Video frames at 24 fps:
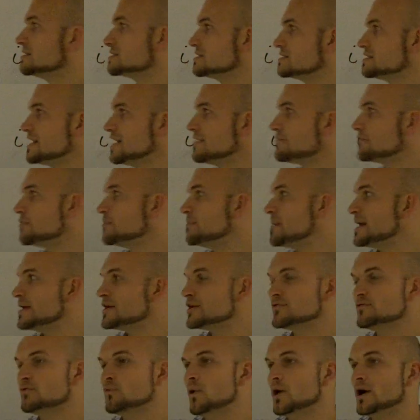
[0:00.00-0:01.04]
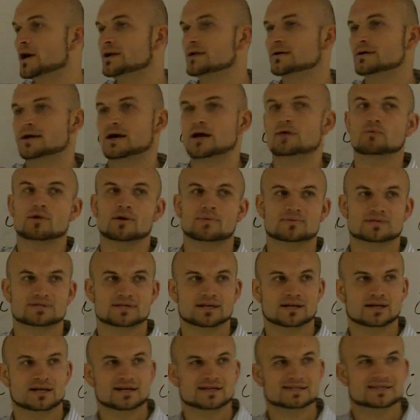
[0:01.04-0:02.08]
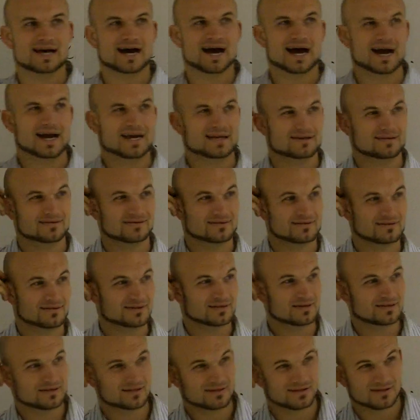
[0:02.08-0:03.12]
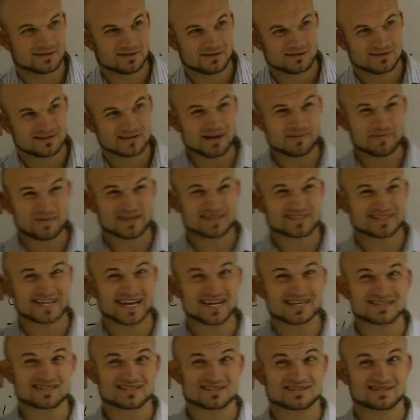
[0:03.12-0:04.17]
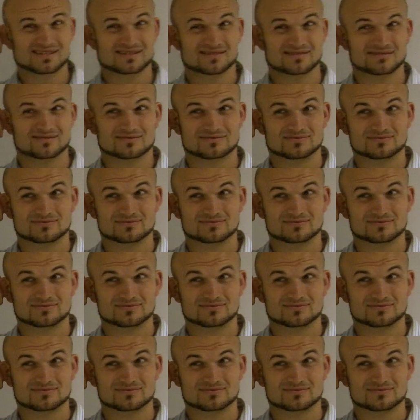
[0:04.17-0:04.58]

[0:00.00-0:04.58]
since I have a remainder of 1, I represent it as I. Does that make sense?